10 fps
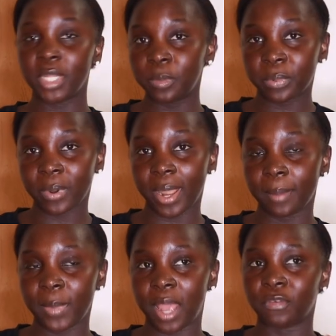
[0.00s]
meal
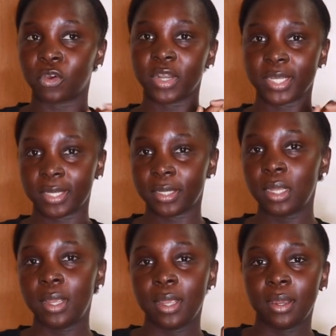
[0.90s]
prep i've already
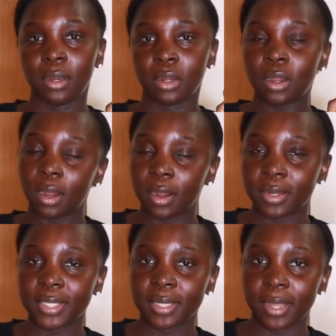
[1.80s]

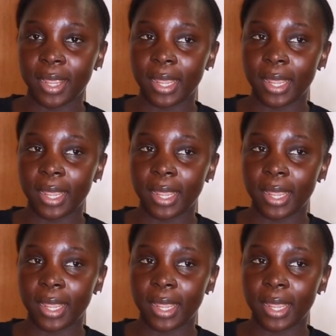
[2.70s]
cooked